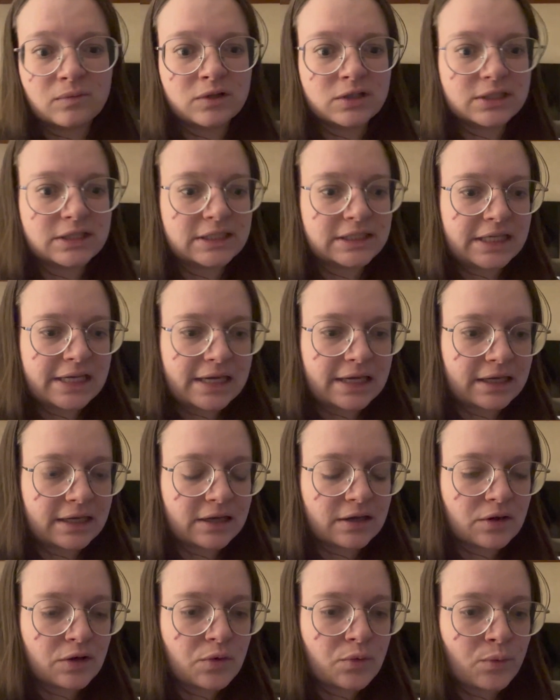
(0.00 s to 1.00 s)
We'll
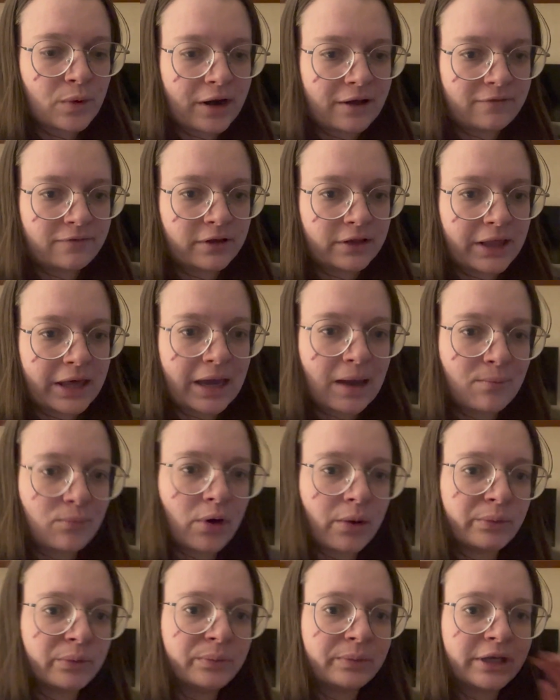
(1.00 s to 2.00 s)
see what I feel like. I'm
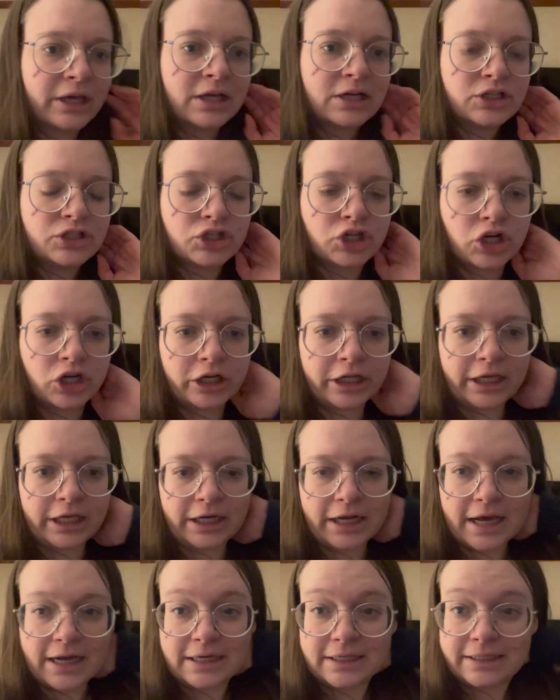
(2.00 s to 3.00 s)
probably gonna turn
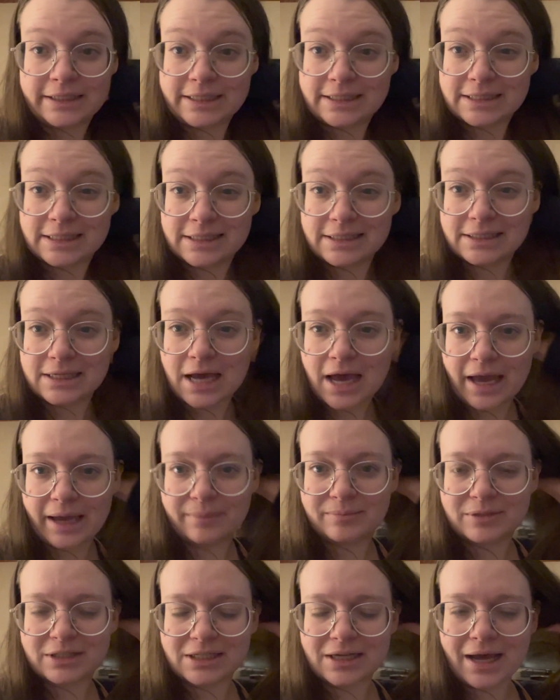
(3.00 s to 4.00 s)
in at a decent
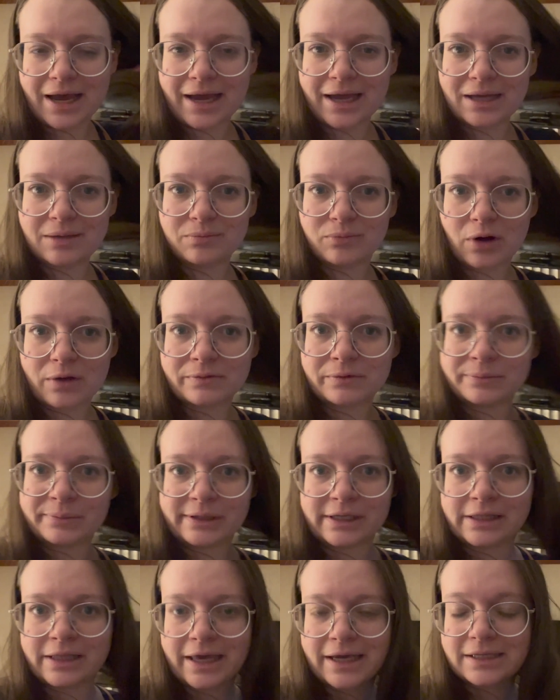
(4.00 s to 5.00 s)
time tonight,
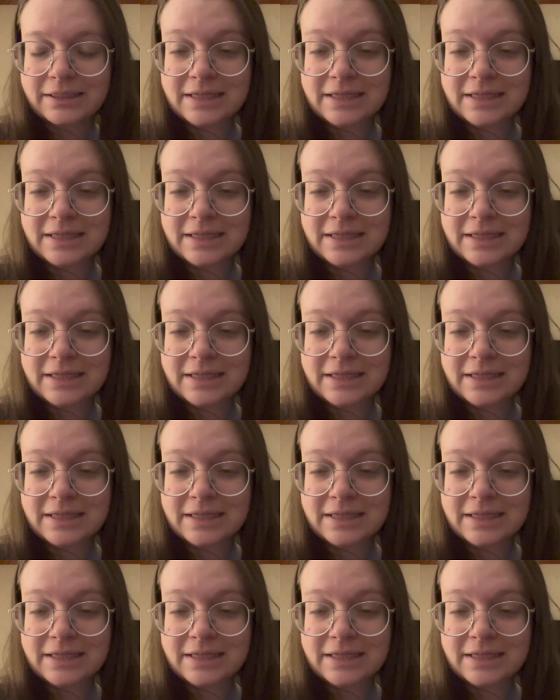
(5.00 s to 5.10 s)
probably like